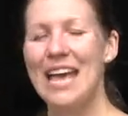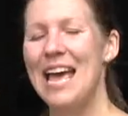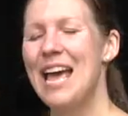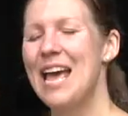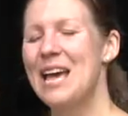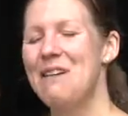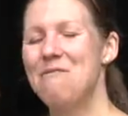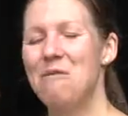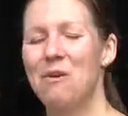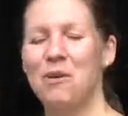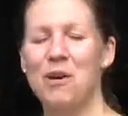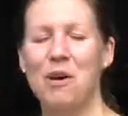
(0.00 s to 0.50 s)

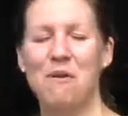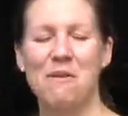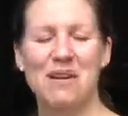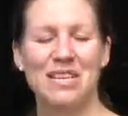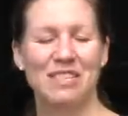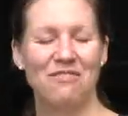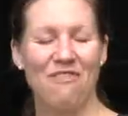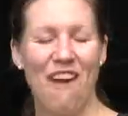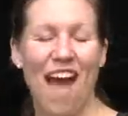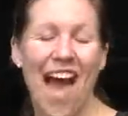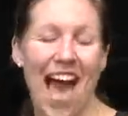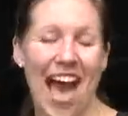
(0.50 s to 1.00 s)
You won't go
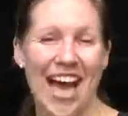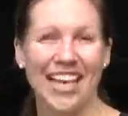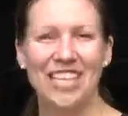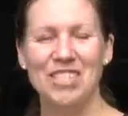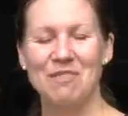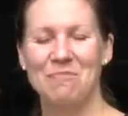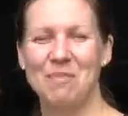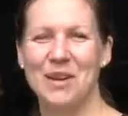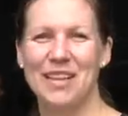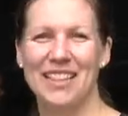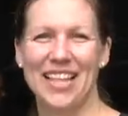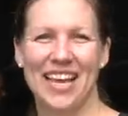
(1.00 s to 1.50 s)
as
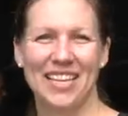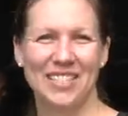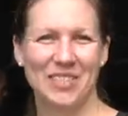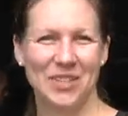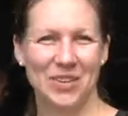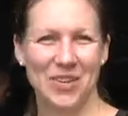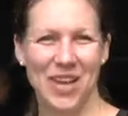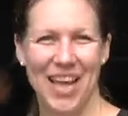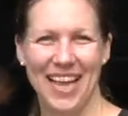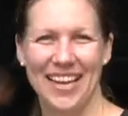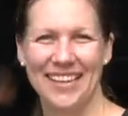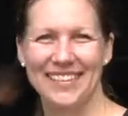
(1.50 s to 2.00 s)
fast, but
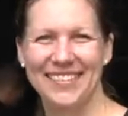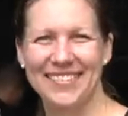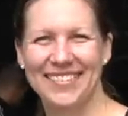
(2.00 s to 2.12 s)
that's okay.